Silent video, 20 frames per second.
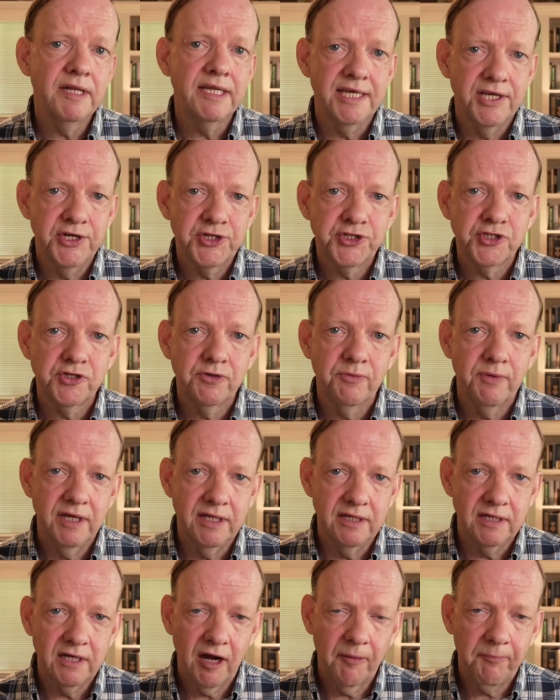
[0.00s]
issue
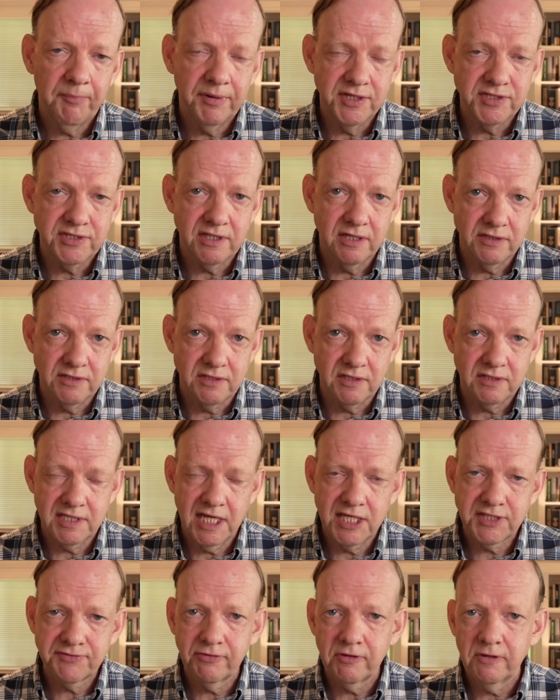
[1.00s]
in companies that are
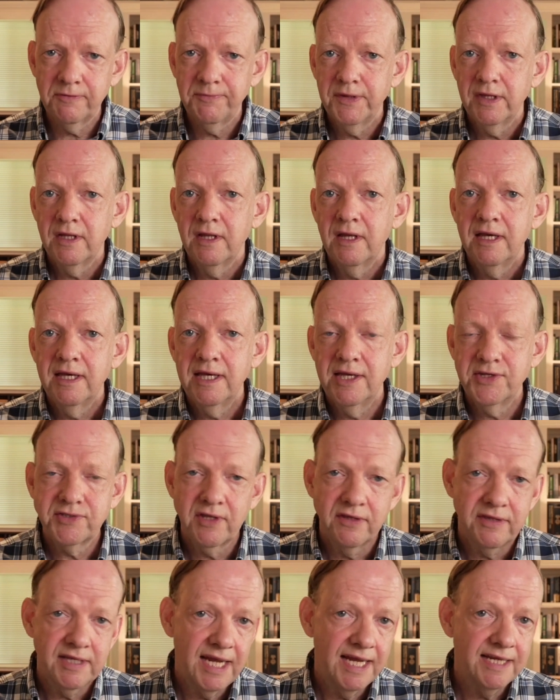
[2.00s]
successful is that
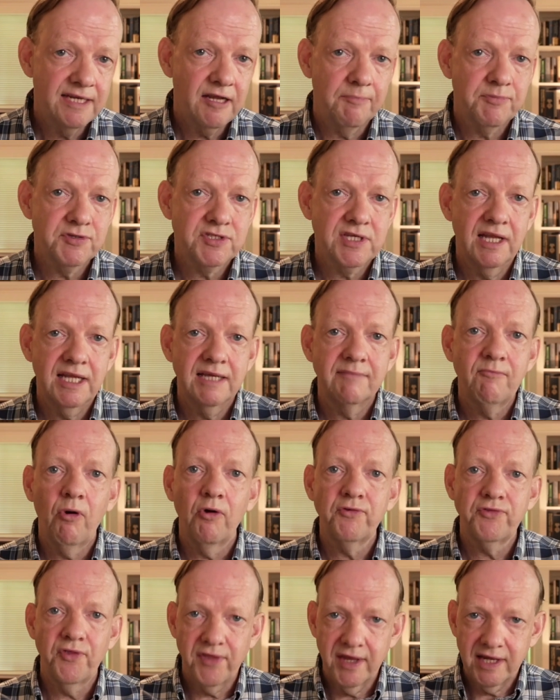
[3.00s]
they end up selling more
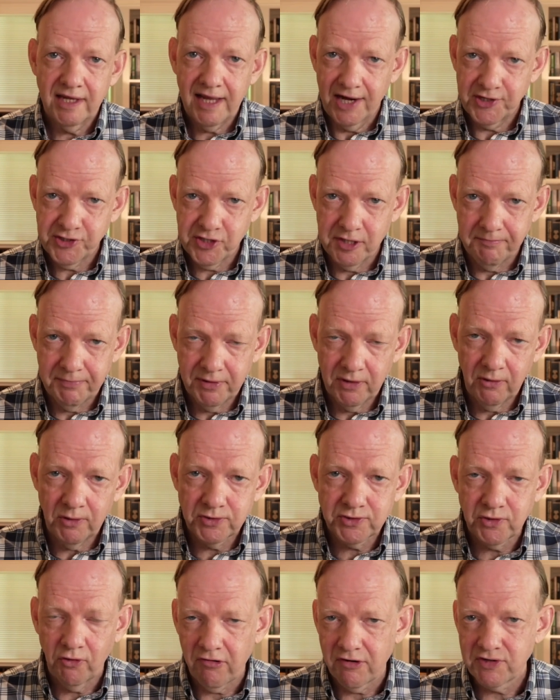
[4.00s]
than they can actually build
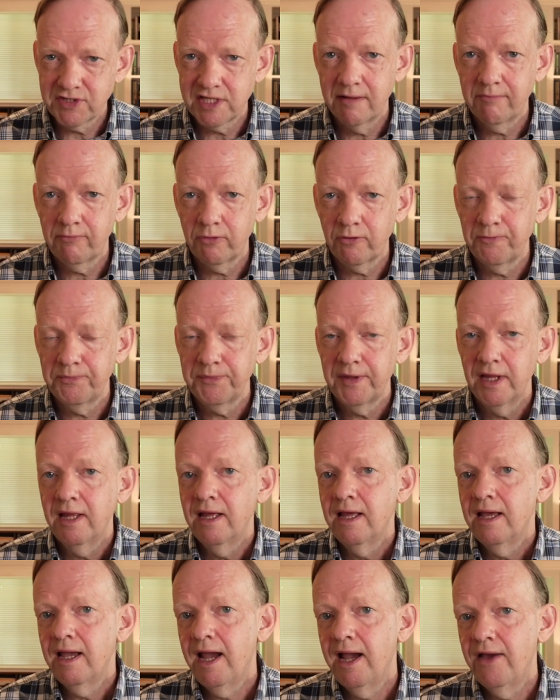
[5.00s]
or assemble,
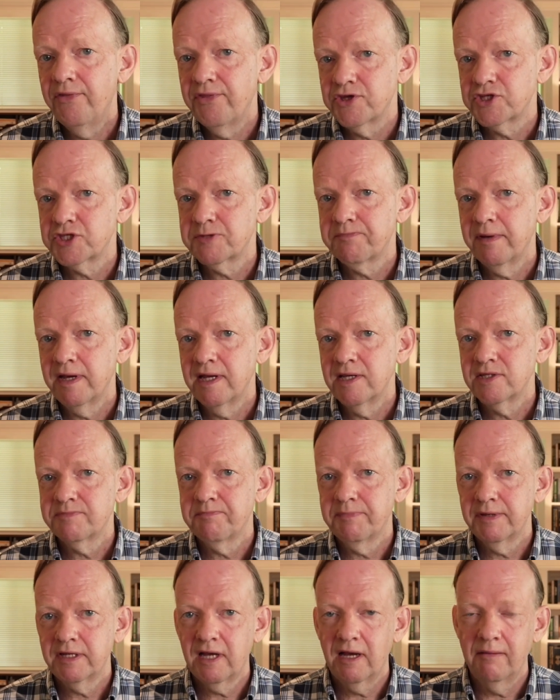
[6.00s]
and the space
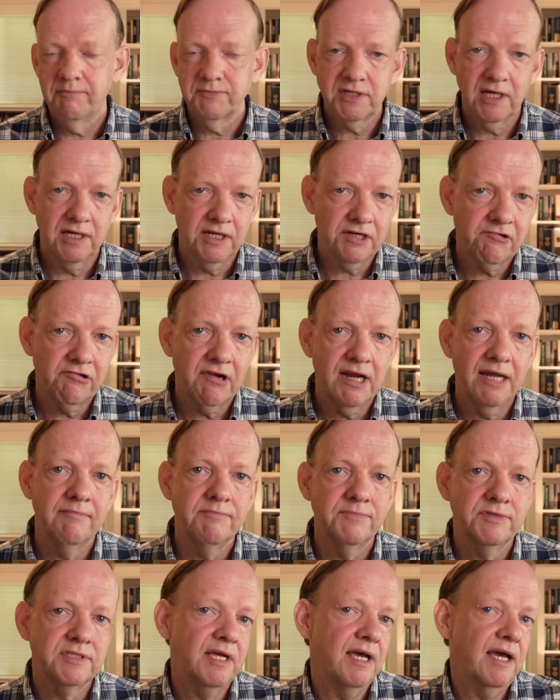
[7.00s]
becomes kind of
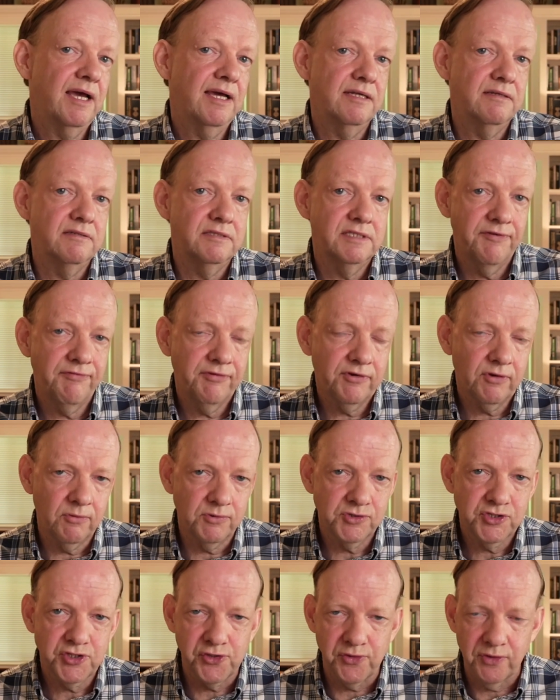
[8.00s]
cramped and difficult
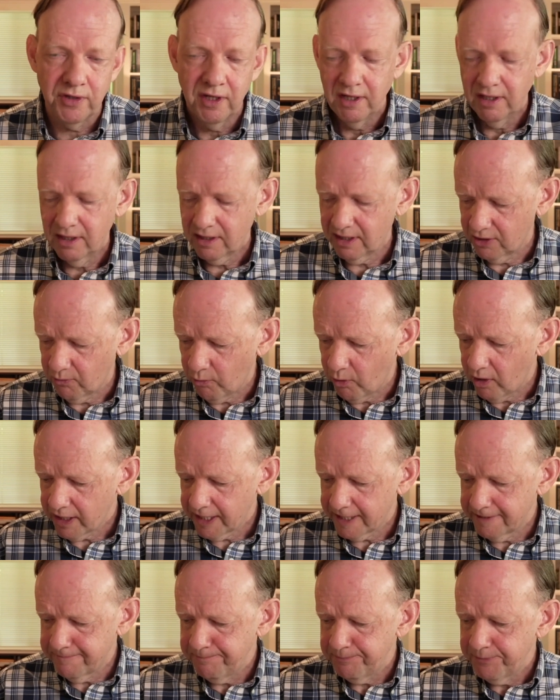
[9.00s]
to kind of work
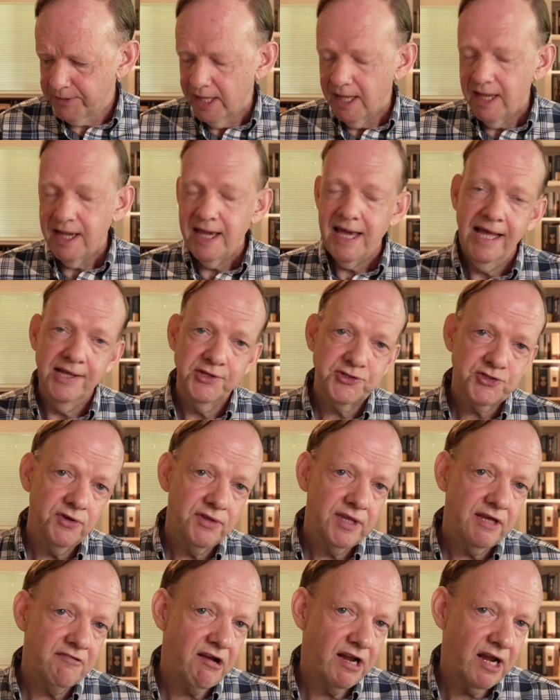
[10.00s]
in, and so
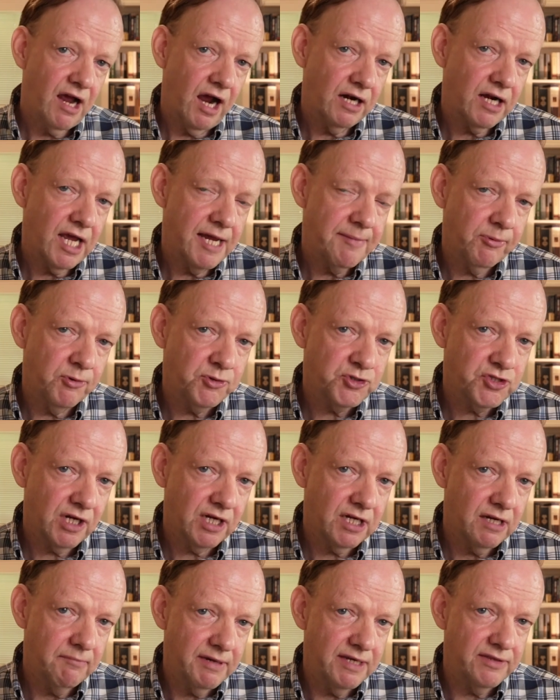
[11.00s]
they're unable to
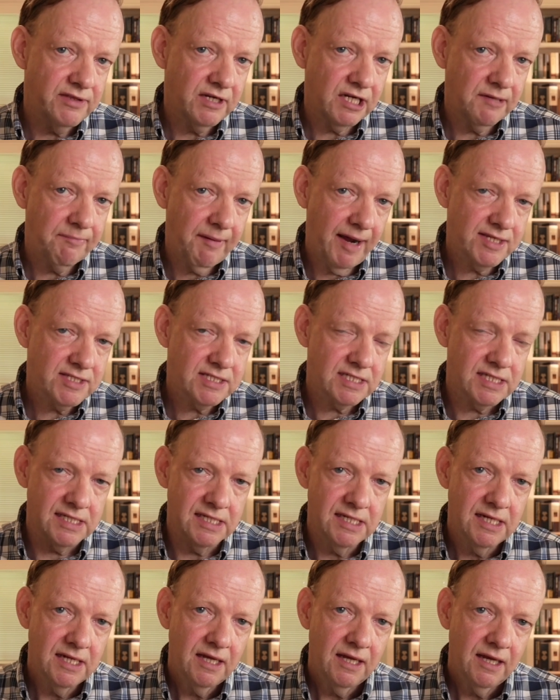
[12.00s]
kind of meet the capacity
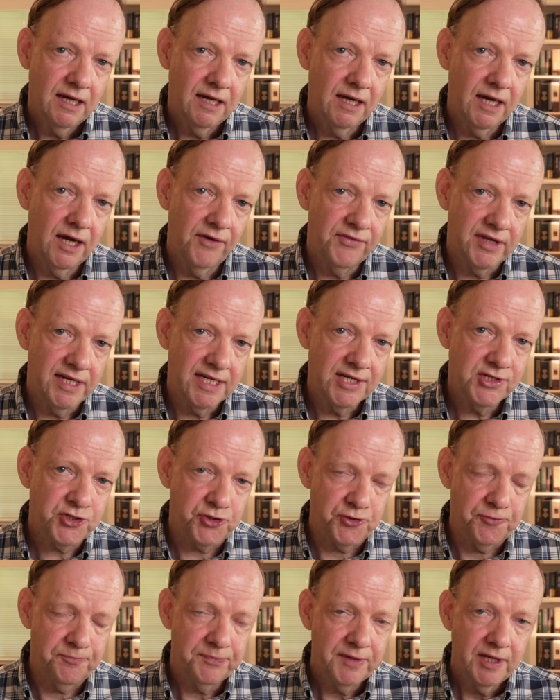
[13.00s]
they need to.
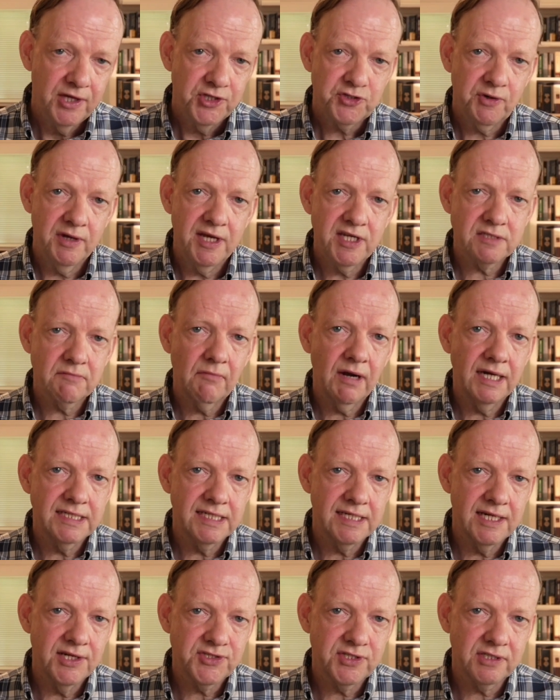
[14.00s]
So here's some
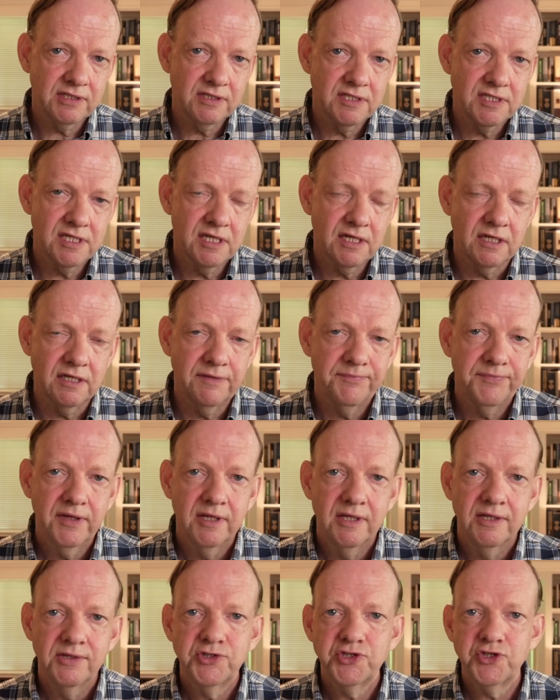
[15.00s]
ideas to consider
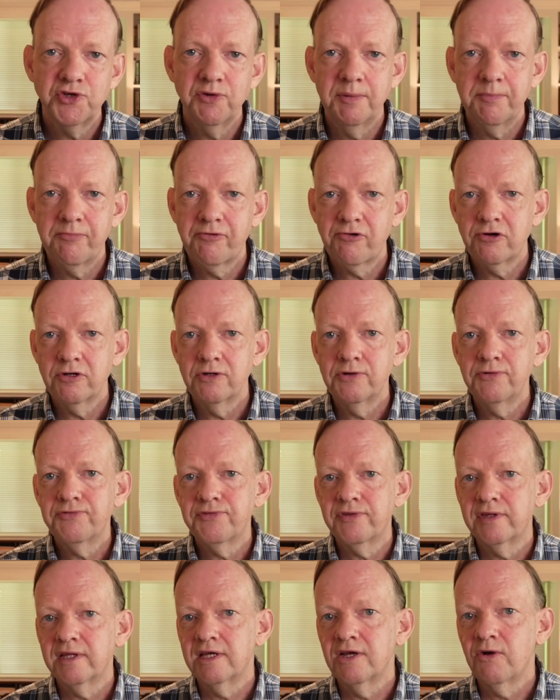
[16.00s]
to
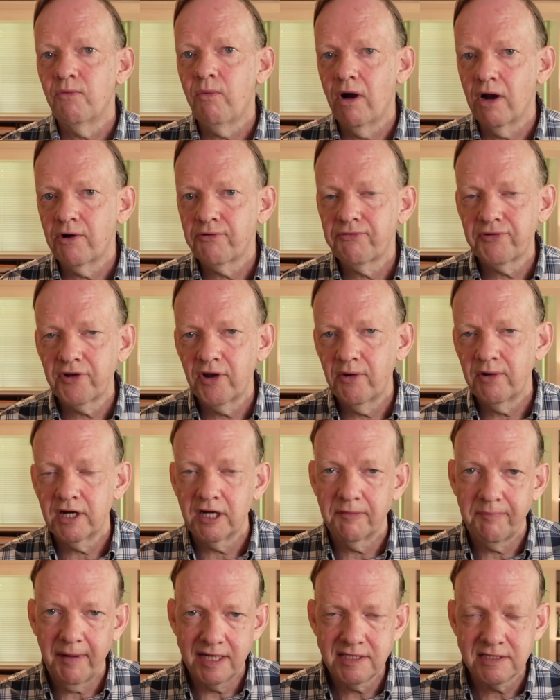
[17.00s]
improve the workflow and
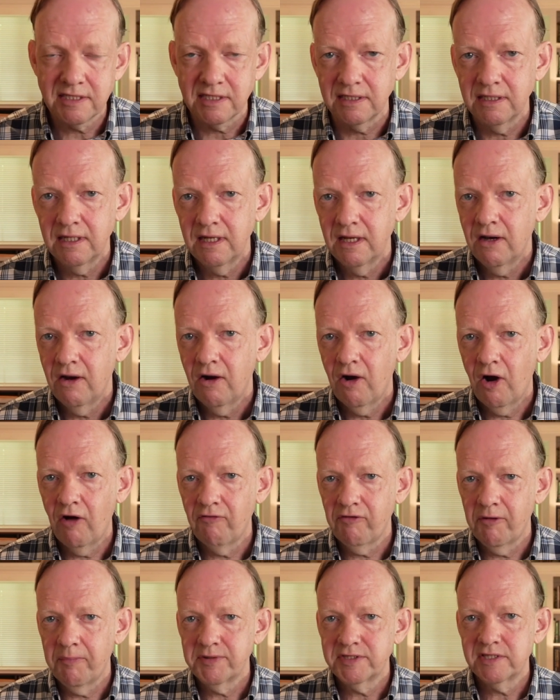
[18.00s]
capacity of
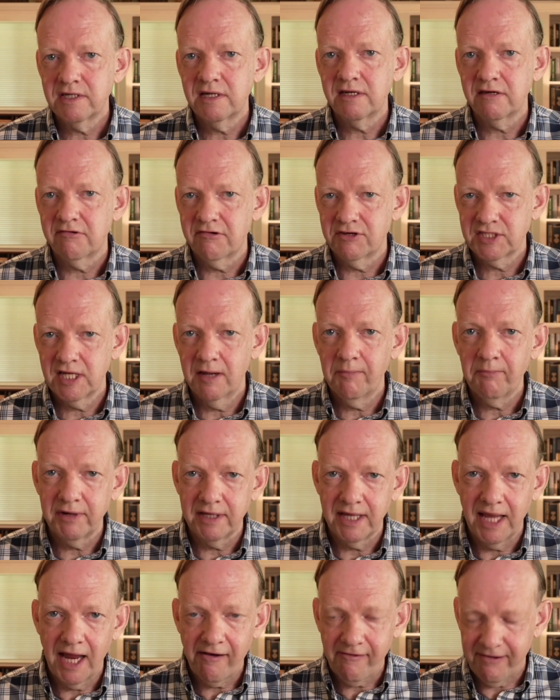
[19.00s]
a particular
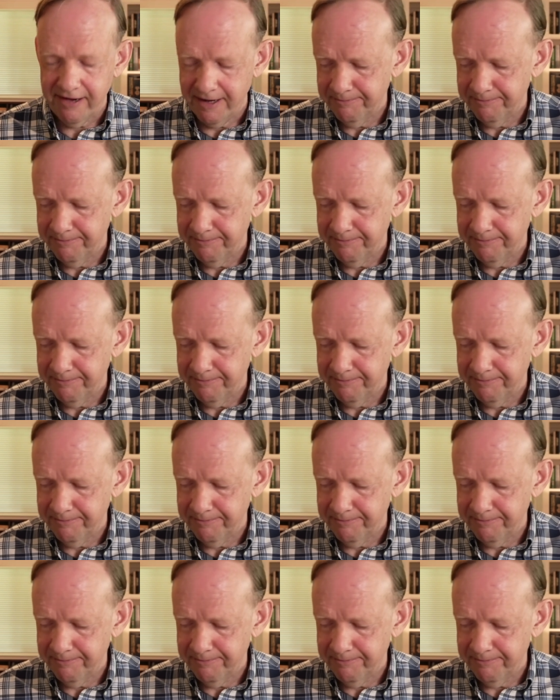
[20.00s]
assembly area.